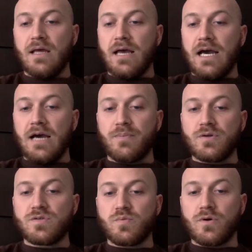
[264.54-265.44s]

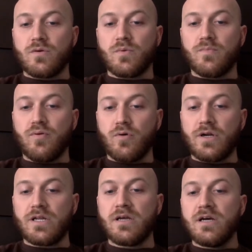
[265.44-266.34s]
Hoppers were
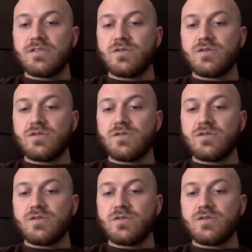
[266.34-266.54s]
reported